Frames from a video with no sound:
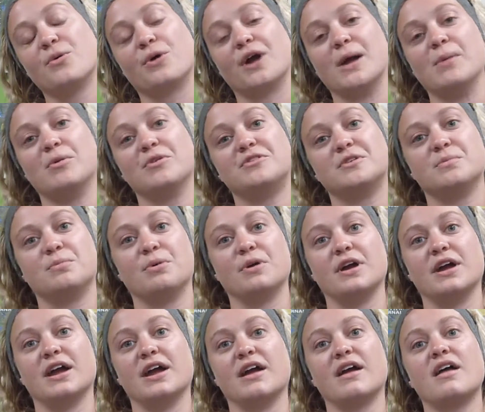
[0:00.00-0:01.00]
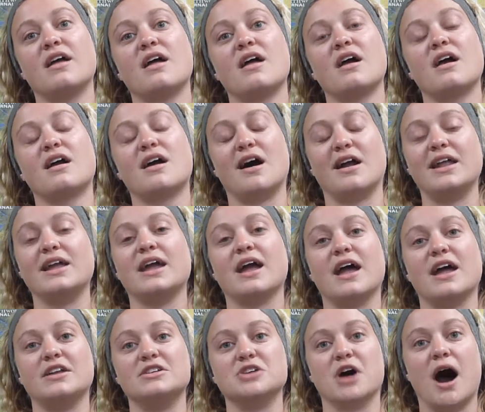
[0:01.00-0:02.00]
We're able to bring
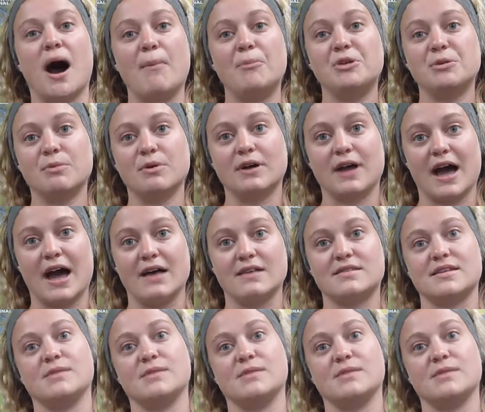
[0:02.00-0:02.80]
cutting-edge optimal gas